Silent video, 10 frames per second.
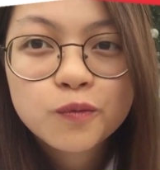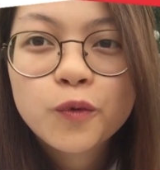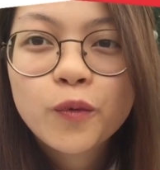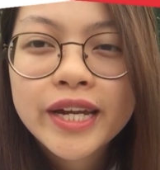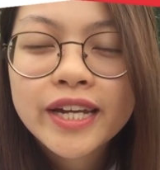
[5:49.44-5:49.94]

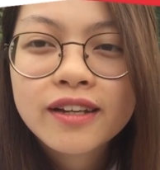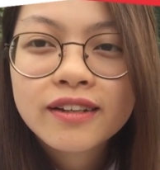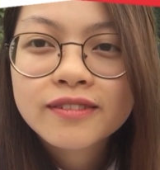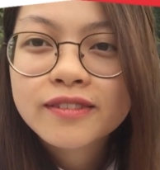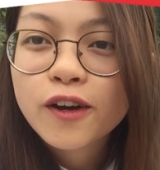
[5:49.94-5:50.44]
We
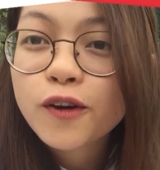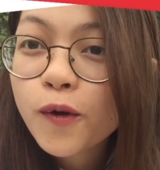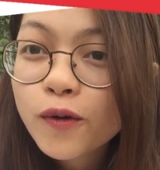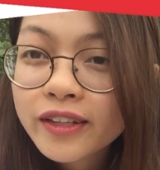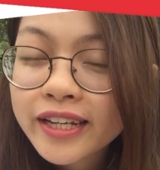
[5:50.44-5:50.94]
not
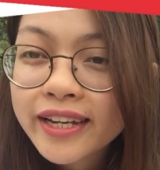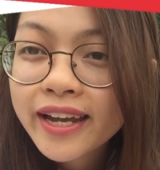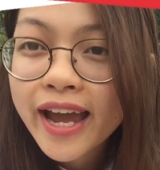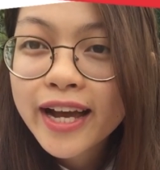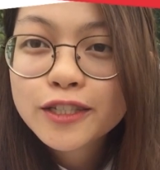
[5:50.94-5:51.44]
only
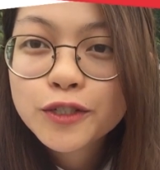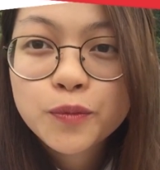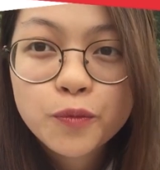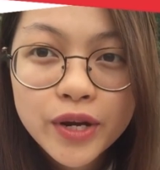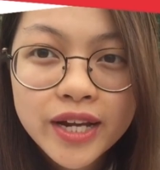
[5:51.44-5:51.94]
had
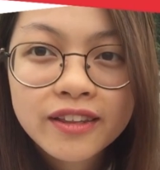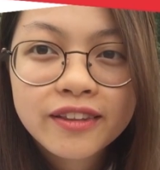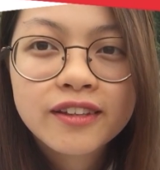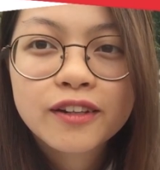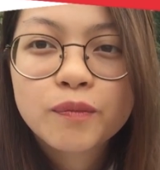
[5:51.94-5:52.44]
to bring
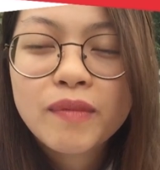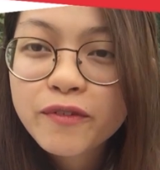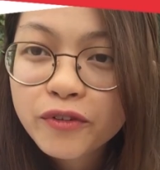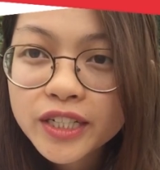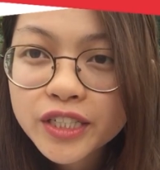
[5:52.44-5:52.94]
the
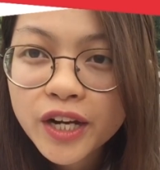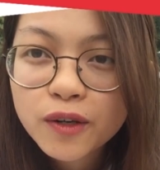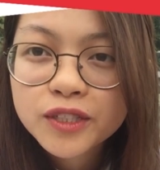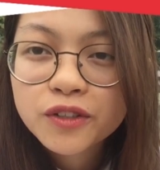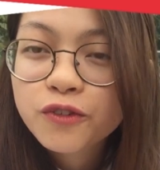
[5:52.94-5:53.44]
beverage and
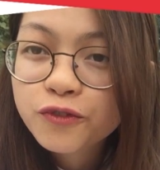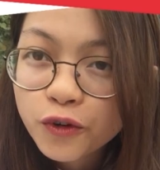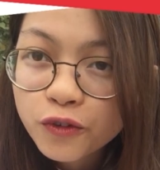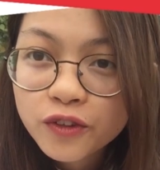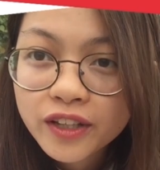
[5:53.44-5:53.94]
also the
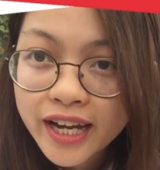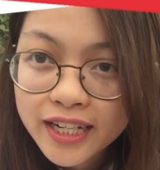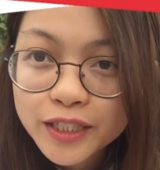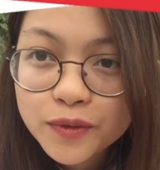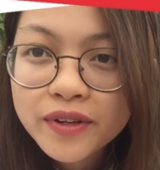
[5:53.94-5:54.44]
food for the
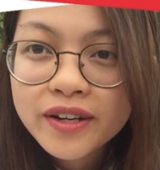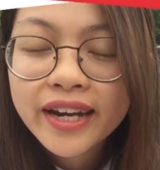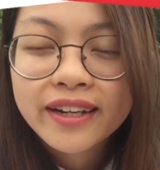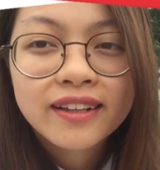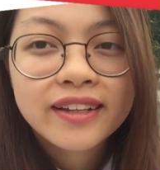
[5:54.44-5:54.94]
customer
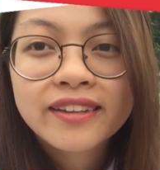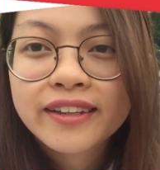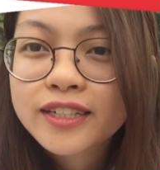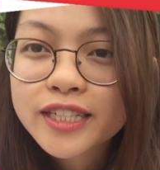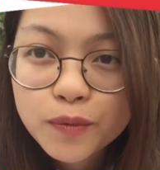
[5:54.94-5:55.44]
and clean
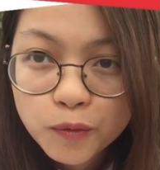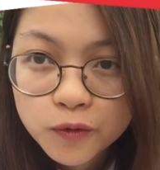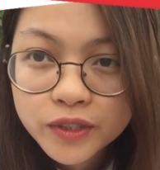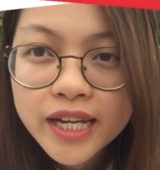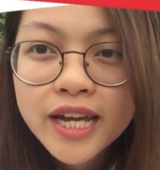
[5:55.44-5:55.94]
their
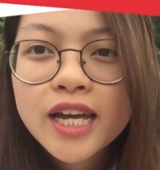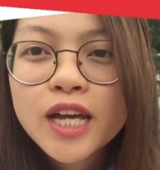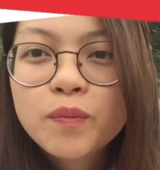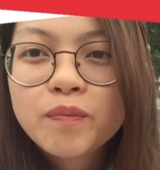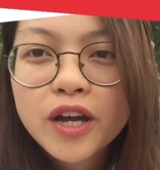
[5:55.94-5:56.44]
tables,
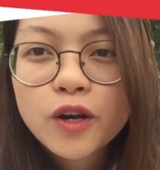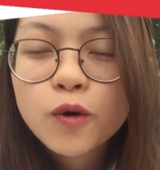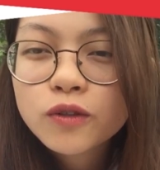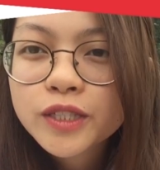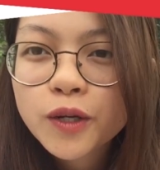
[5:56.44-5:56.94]
but
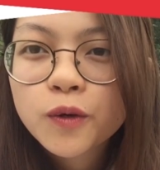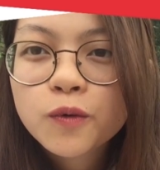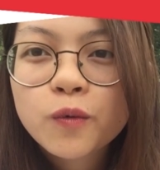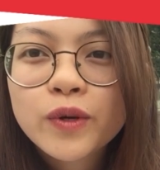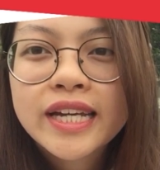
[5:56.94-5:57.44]

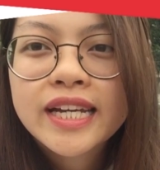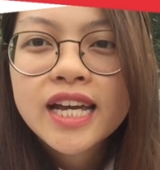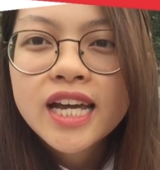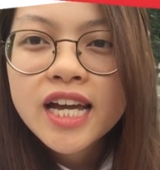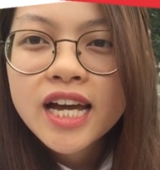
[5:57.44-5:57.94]
also we
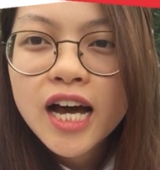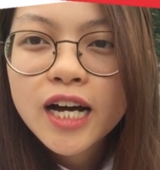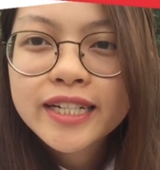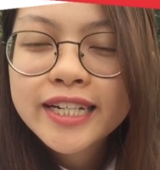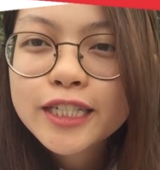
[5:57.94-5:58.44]

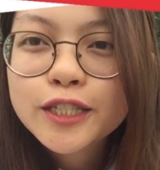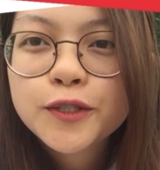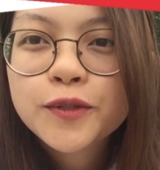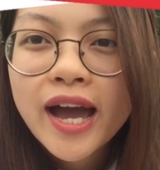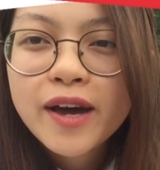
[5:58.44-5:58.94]
need
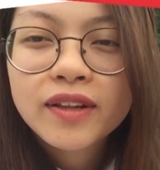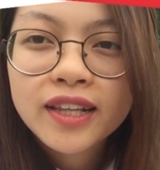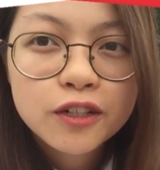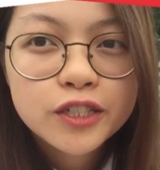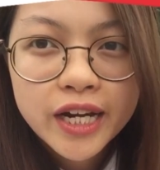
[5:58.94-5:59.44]
to have a
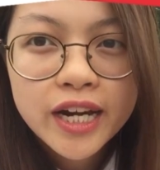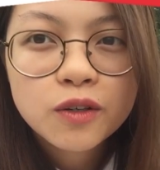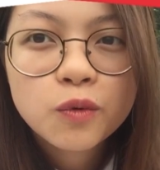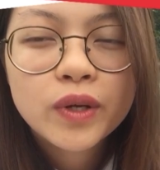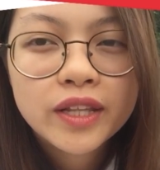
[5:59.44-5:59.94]
little chat
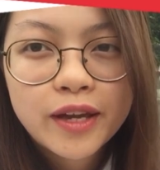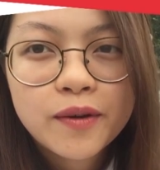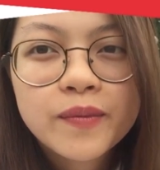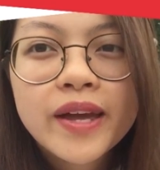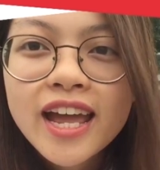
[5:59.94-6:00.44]
with them.